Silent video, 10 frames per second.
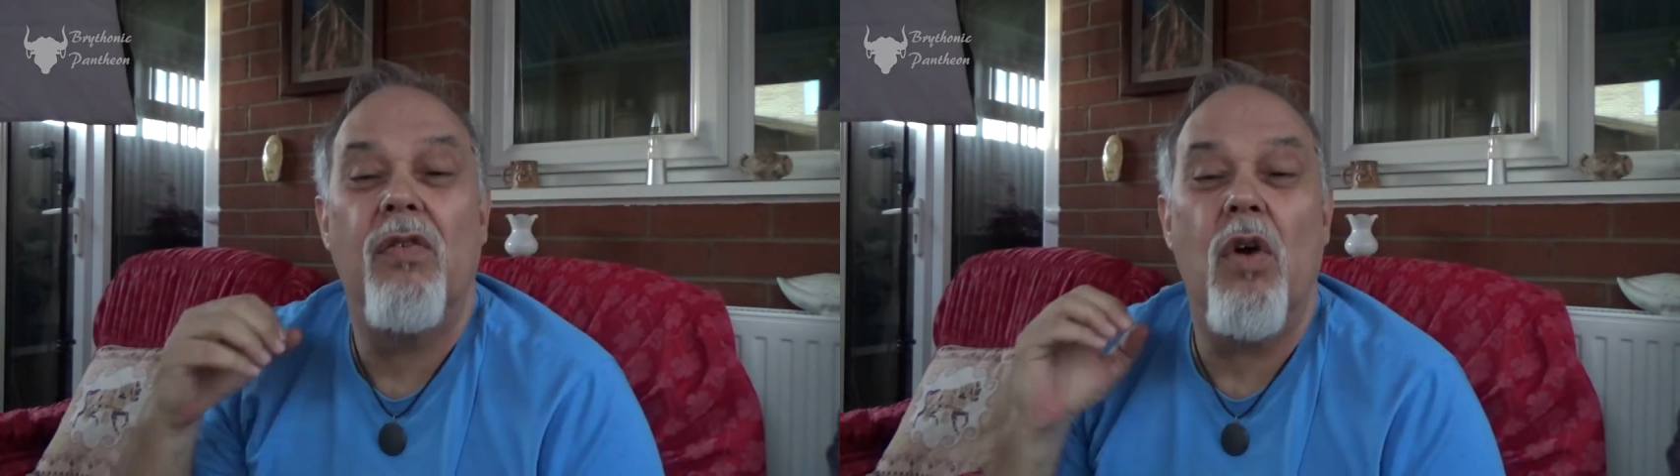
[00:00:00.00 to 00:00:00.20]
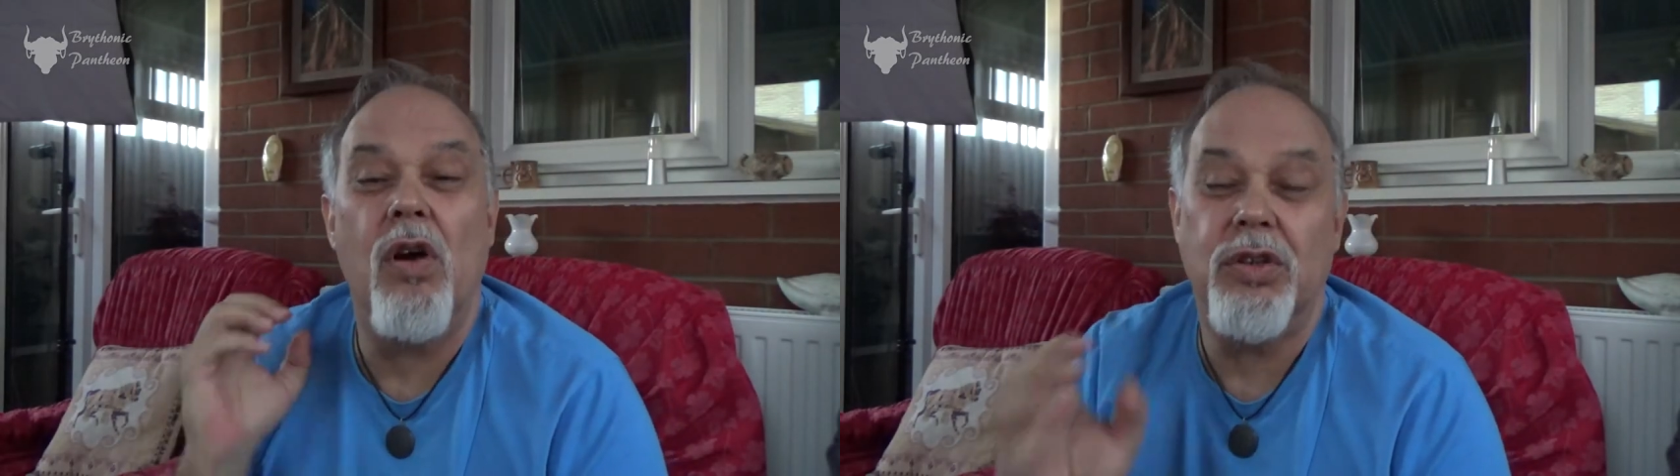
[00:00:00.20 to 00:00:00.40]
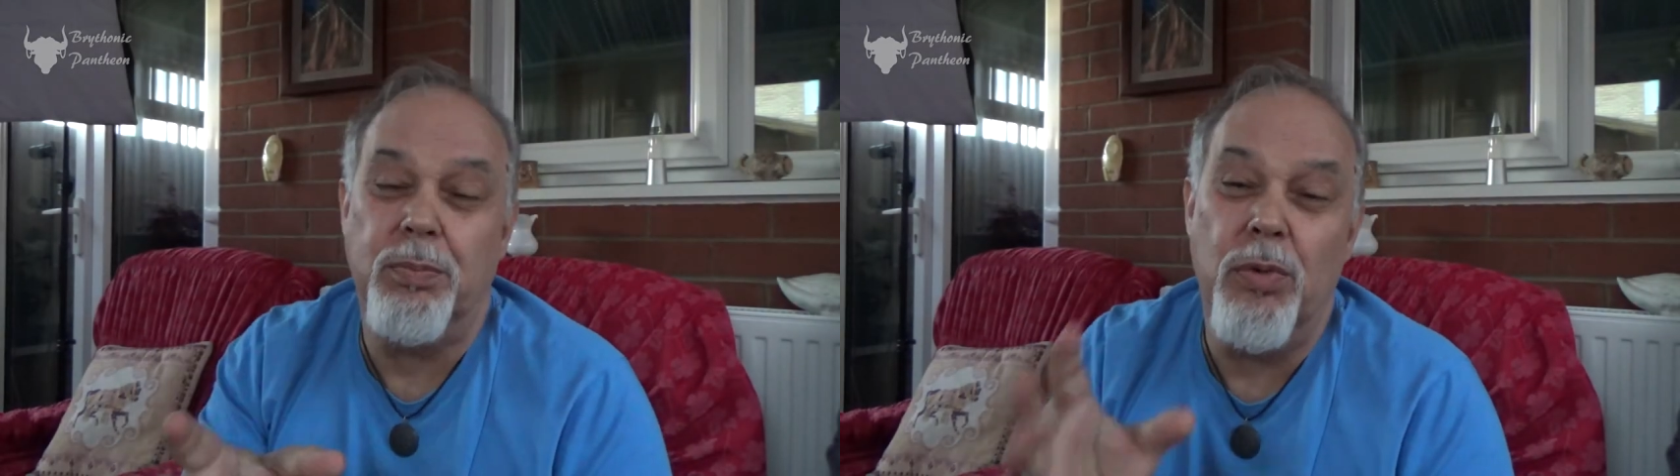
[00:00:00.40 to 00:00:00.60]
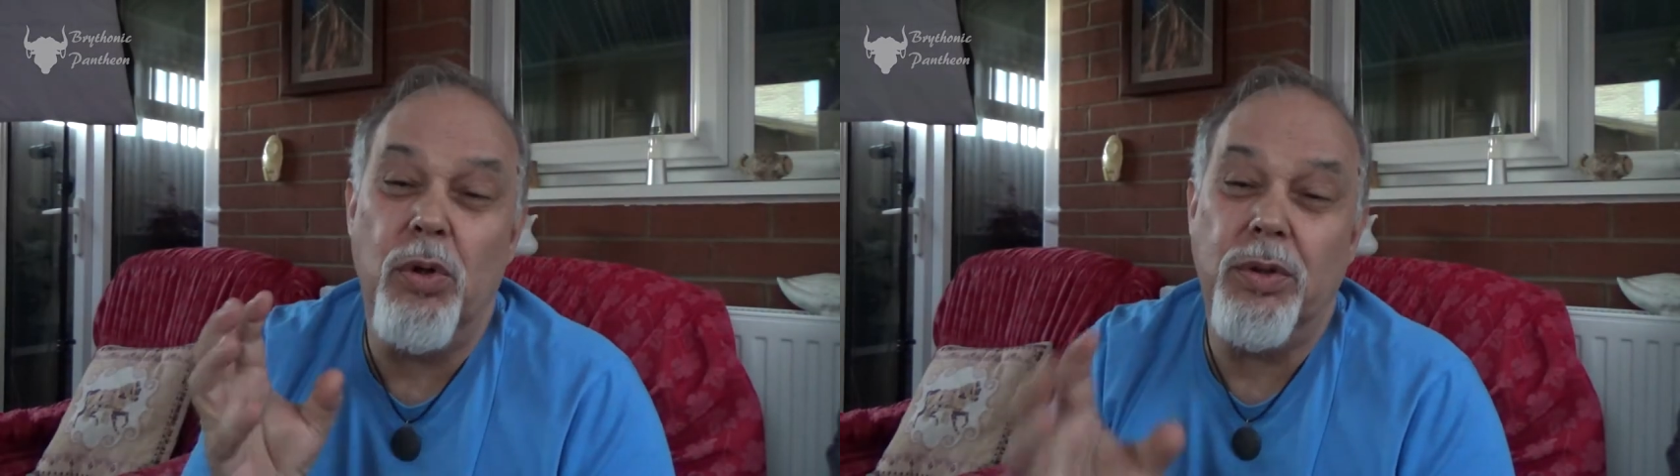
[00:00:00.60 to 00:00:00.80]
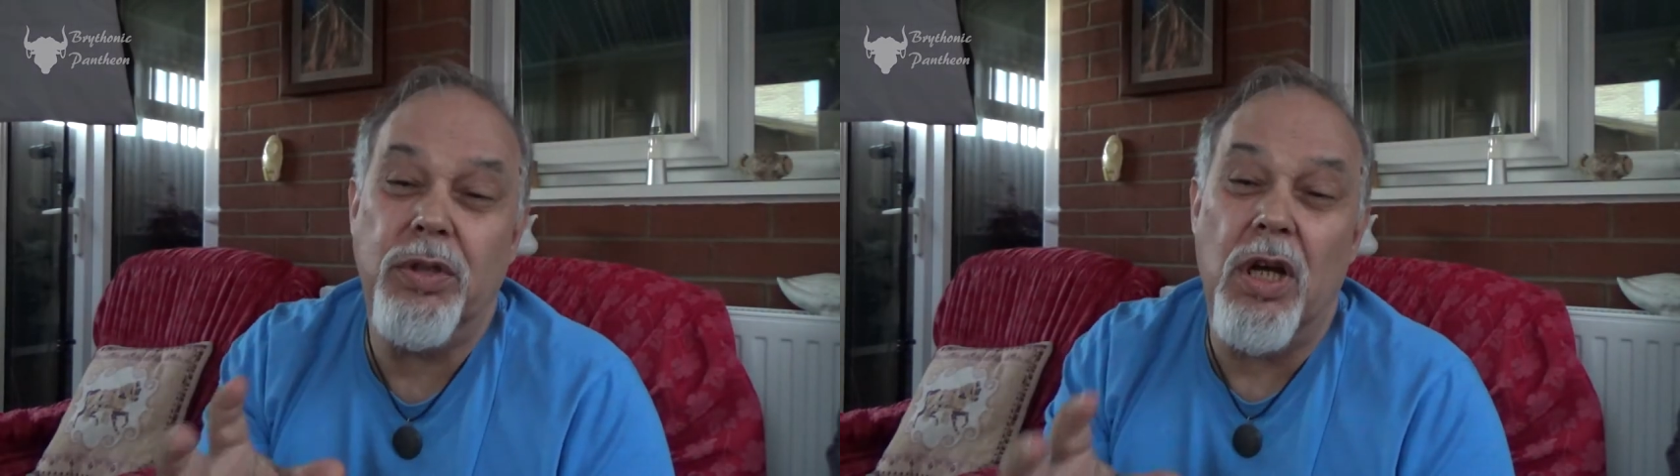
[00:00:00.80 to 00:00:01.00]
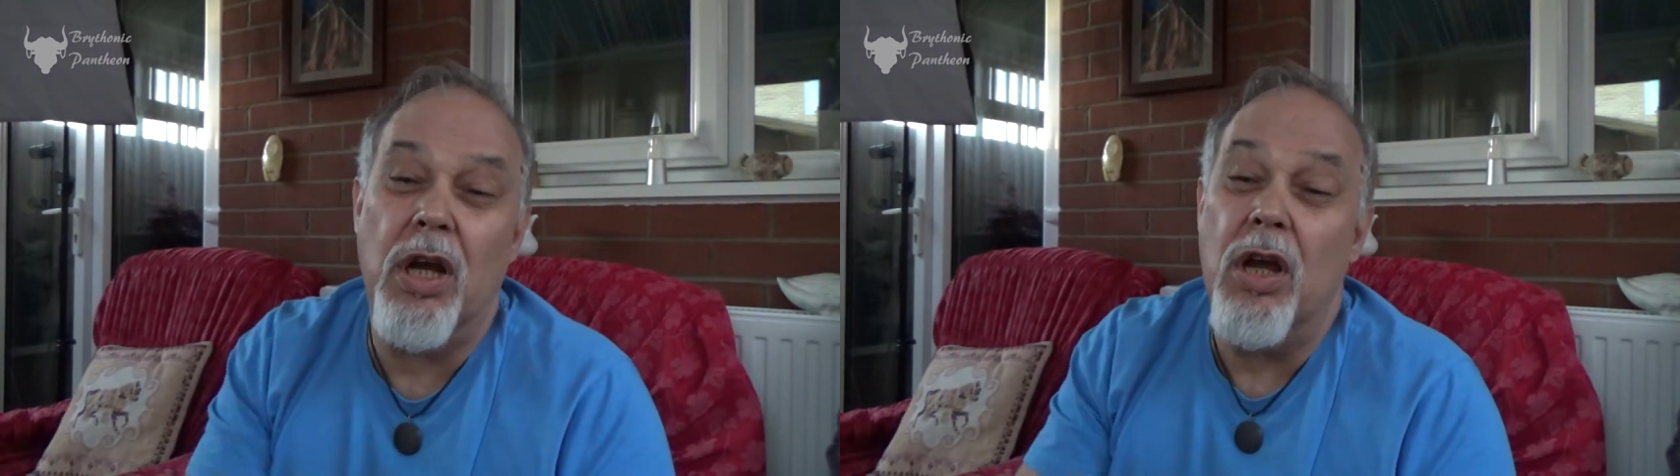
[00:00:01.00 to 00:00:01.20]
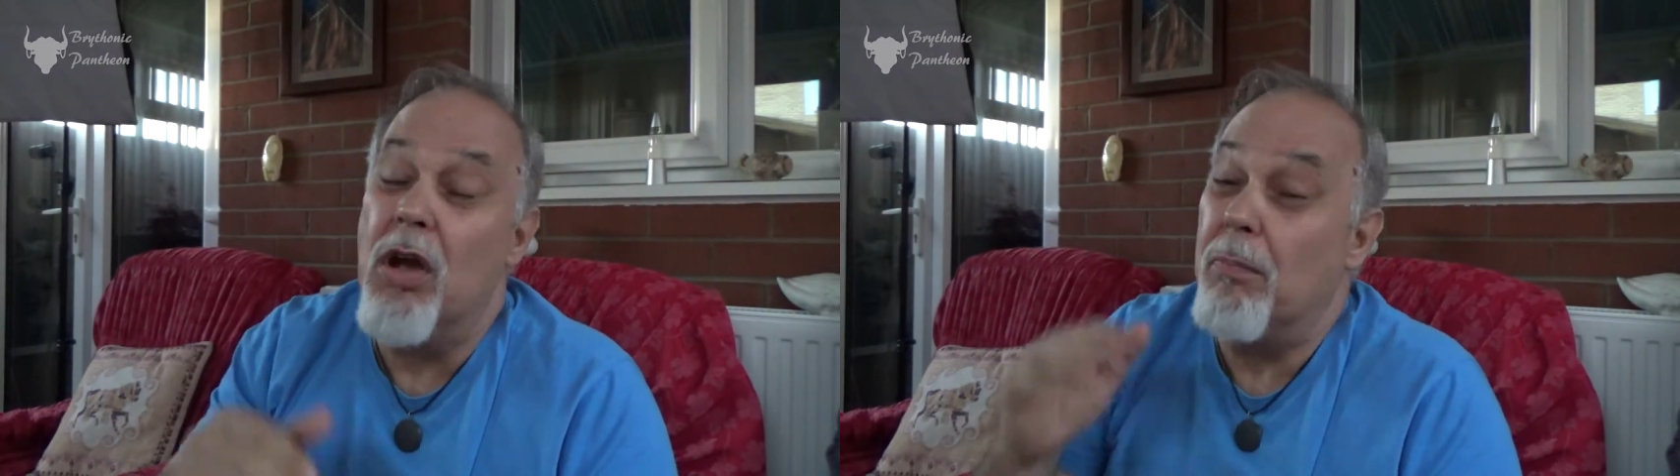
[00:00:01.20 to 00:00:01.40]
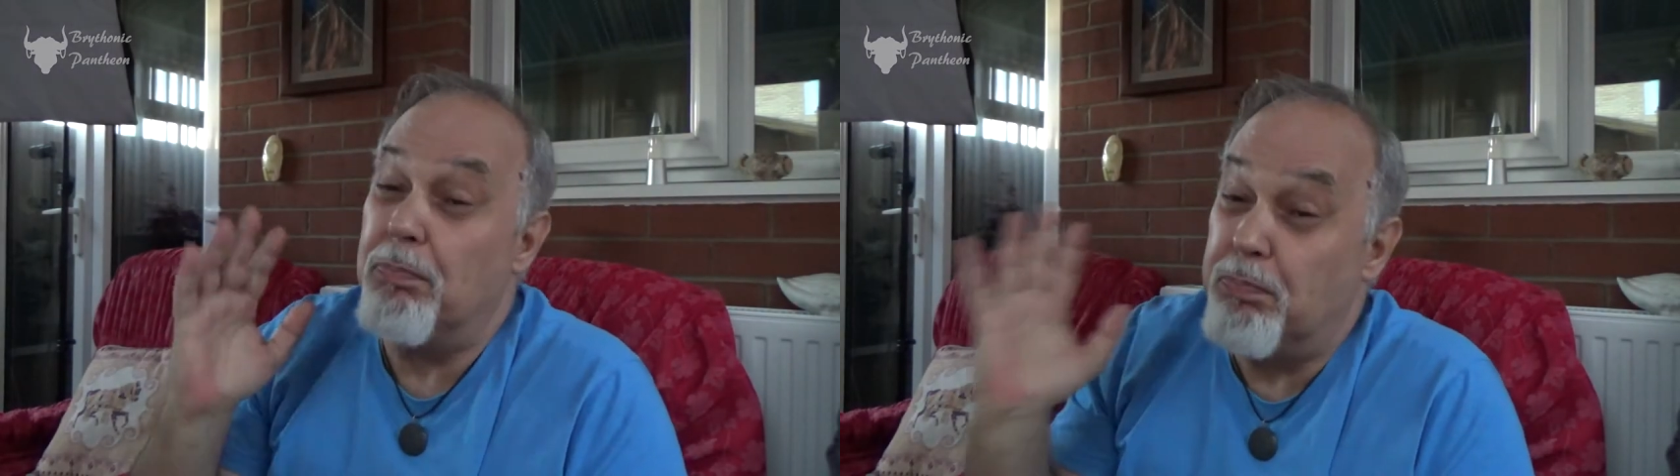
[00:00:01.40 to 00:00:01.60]
Rosmerta
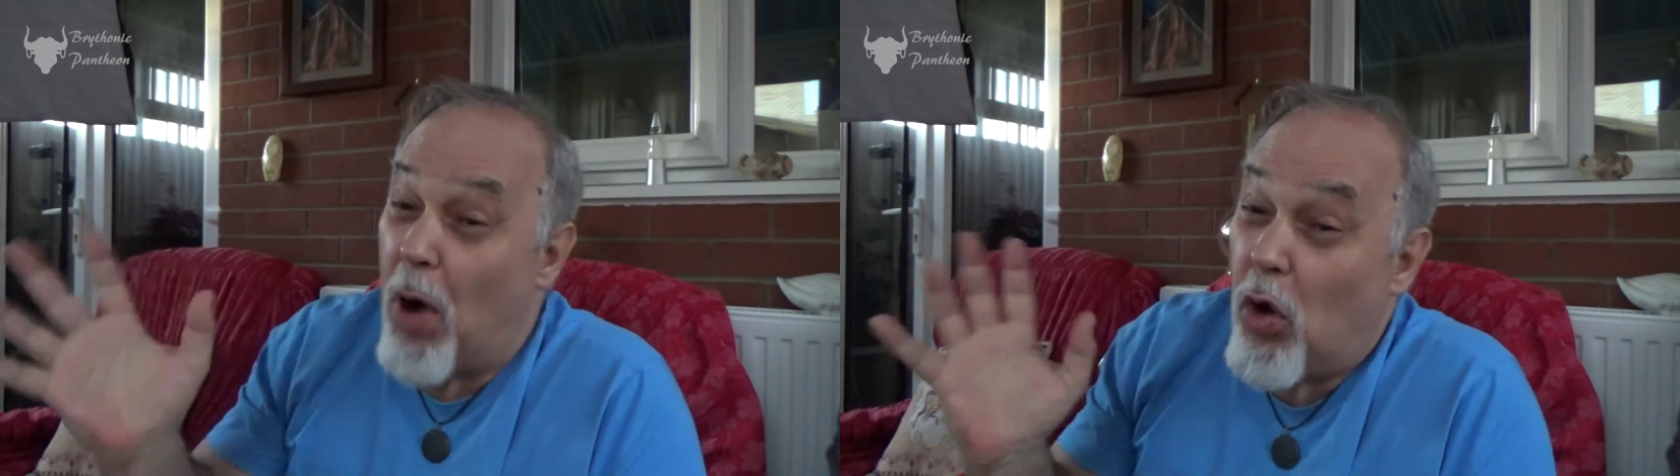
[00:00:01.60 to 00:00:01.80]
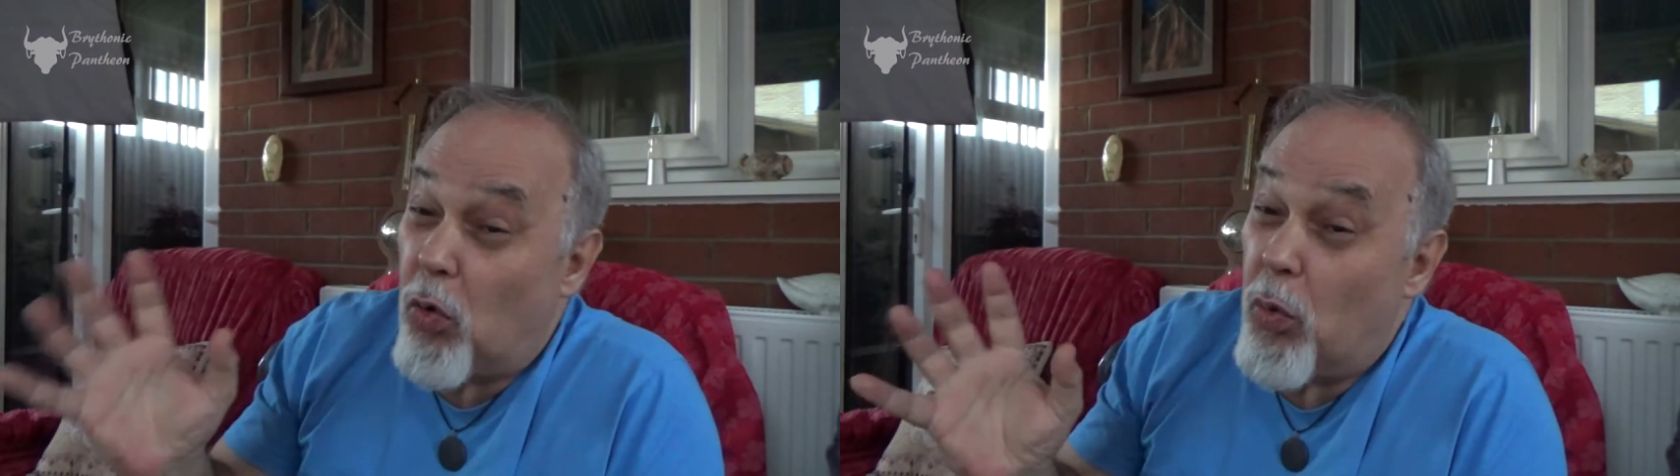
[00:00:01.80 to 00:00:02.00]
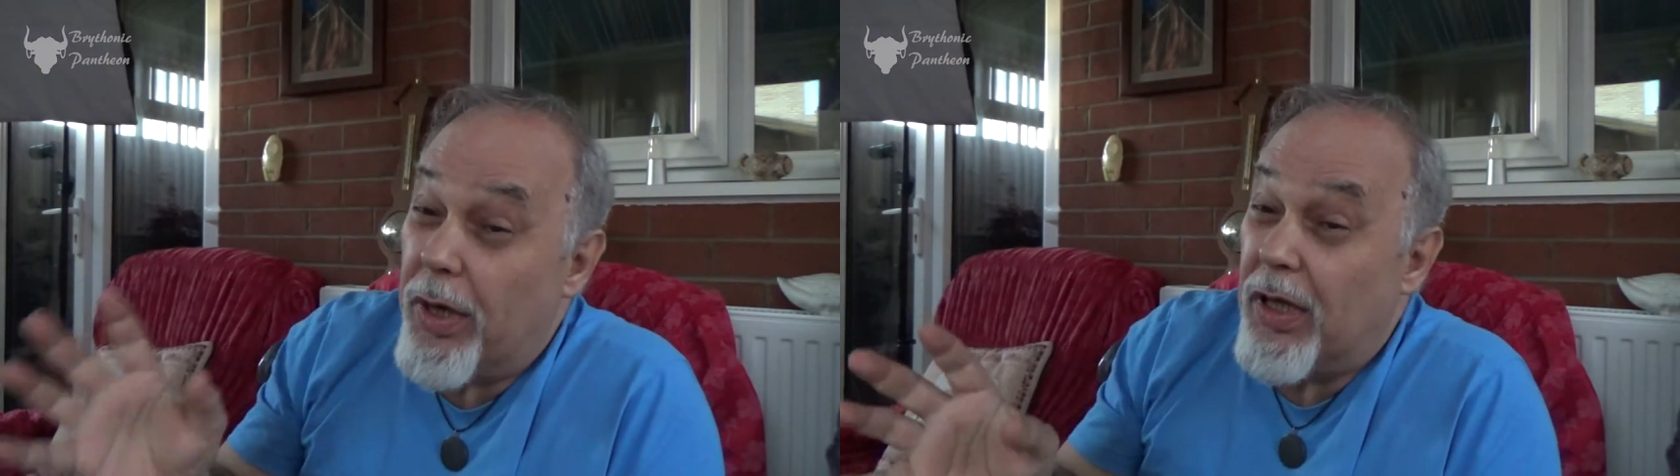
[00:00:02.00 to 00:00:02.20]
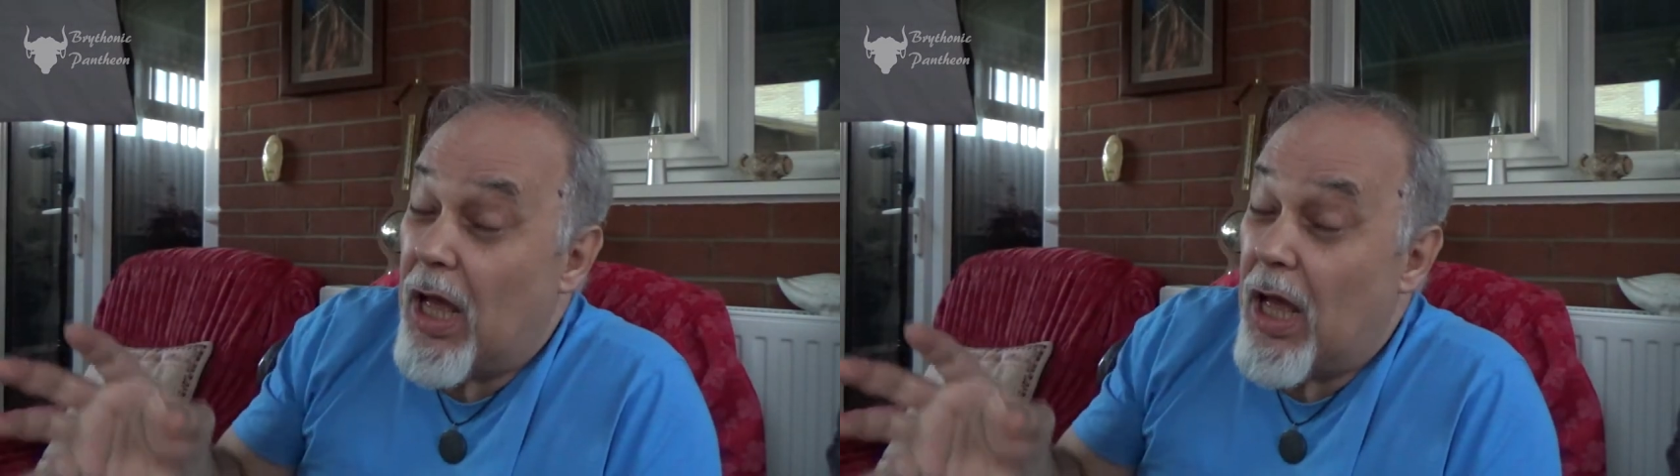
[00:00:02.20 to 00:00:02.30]
borrowing